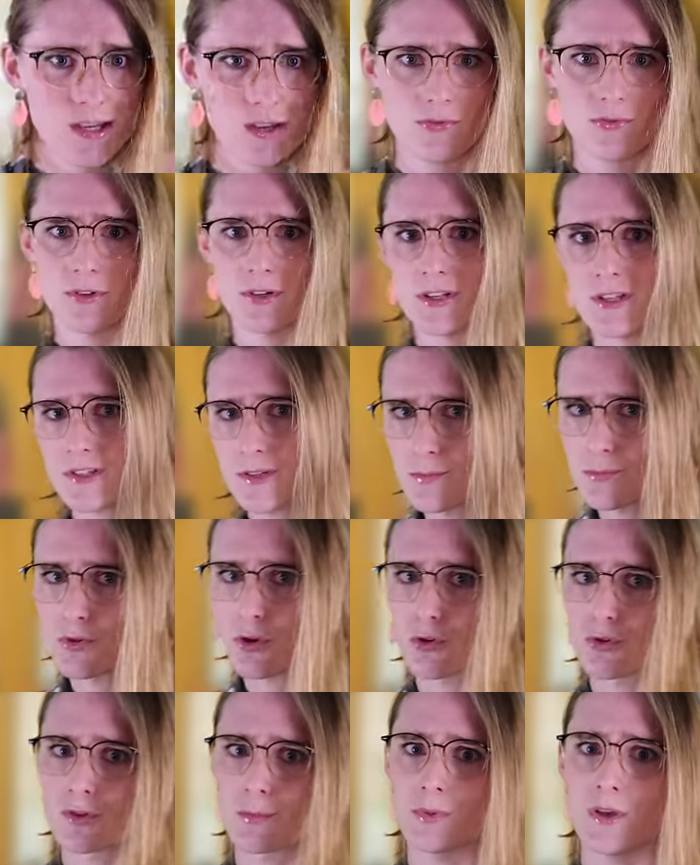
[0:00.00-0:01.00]
definitely some
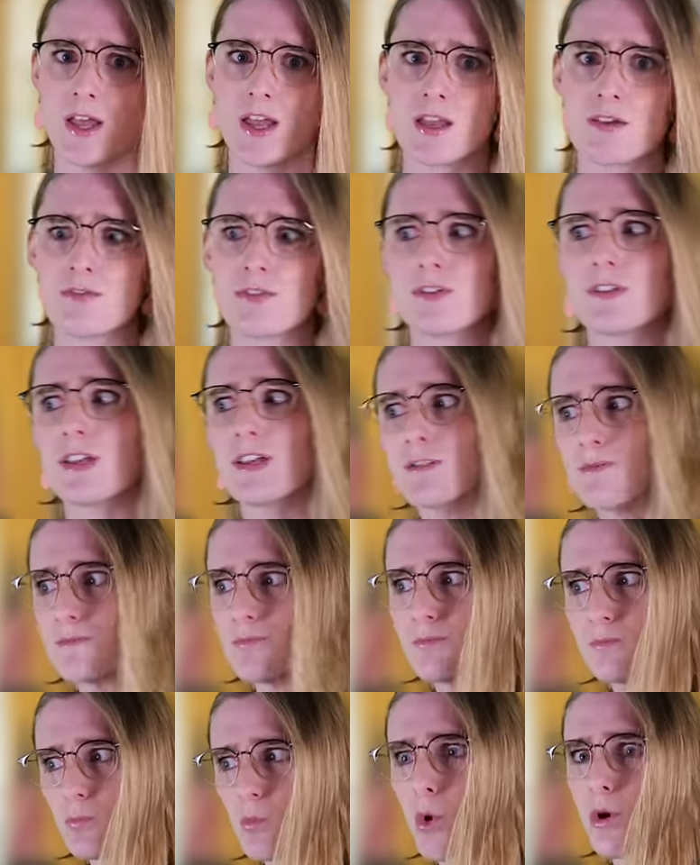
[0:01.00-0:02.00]
dodgy behavior that
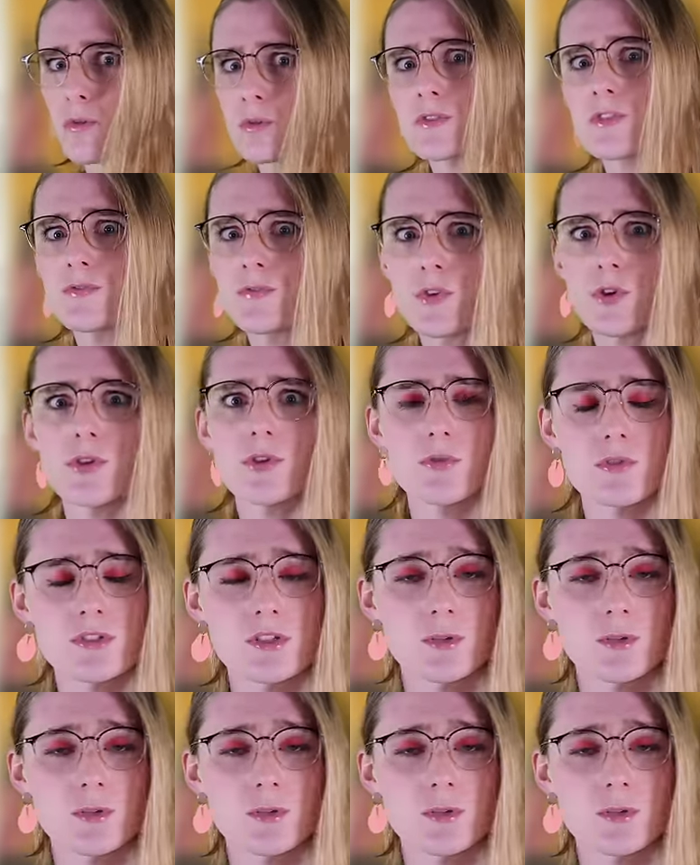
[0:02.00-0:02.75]
warrants further